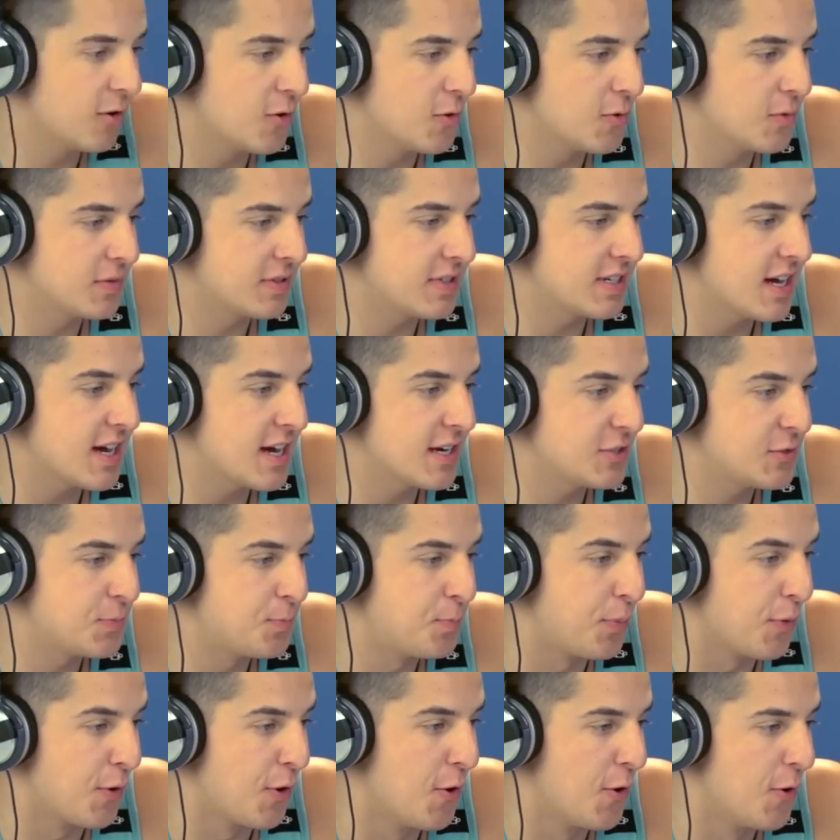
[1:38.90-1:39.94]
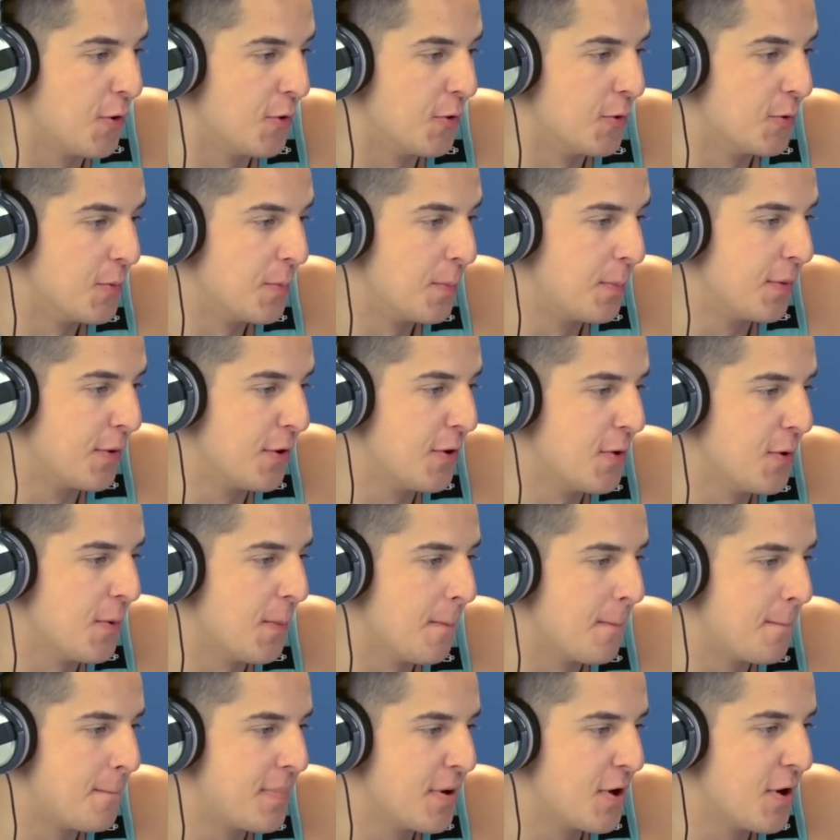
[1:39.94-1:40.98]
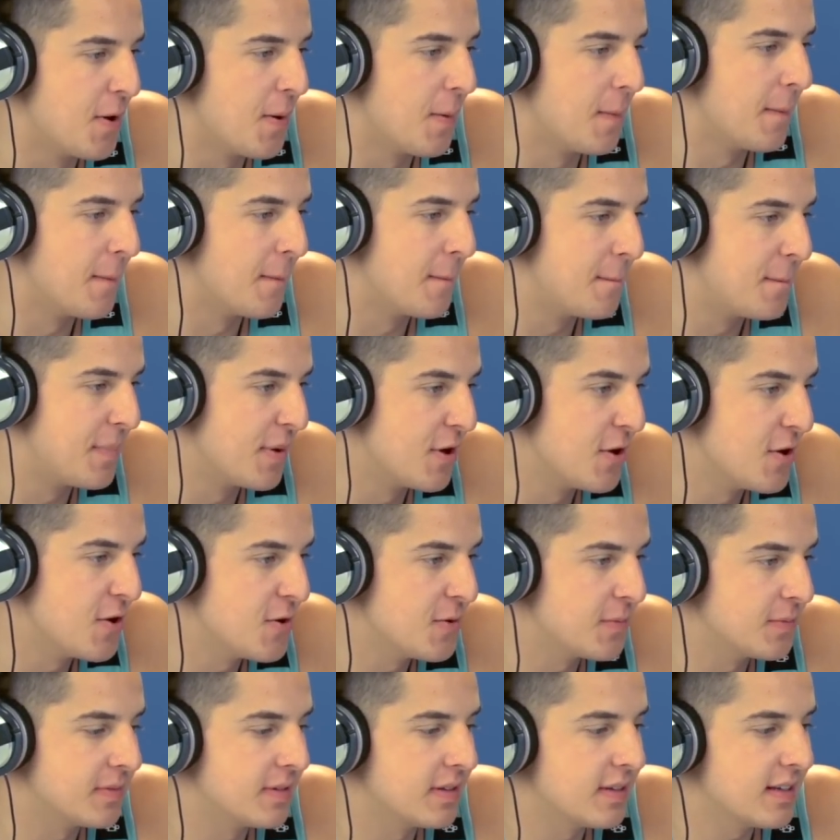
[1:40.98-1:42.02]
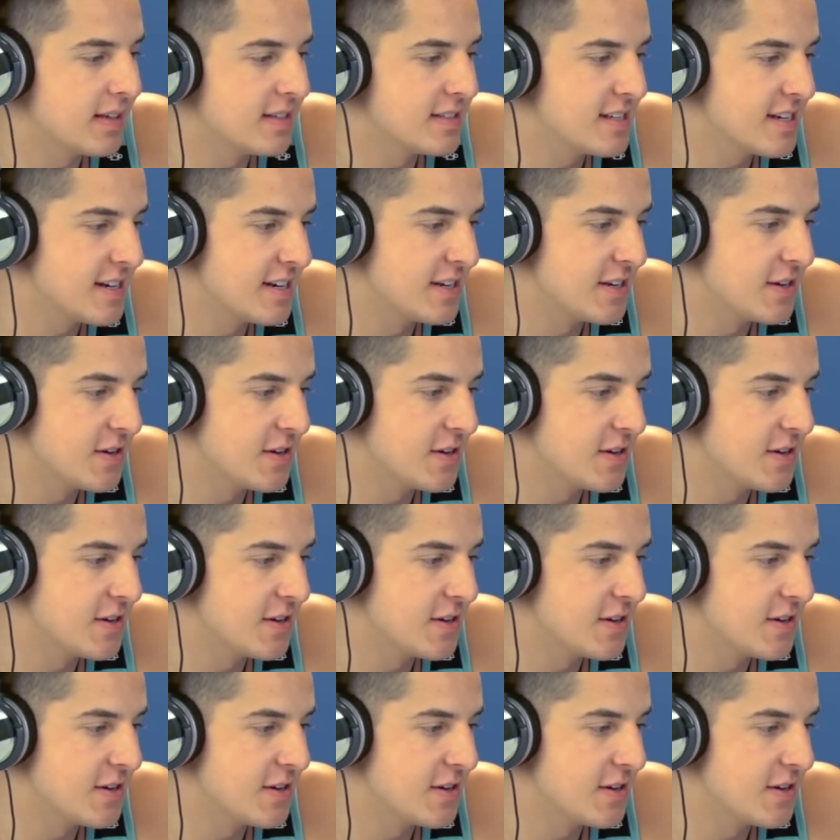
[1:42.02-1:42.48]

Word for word: Oh, dodge, boom, boom, boom, boom. That's how you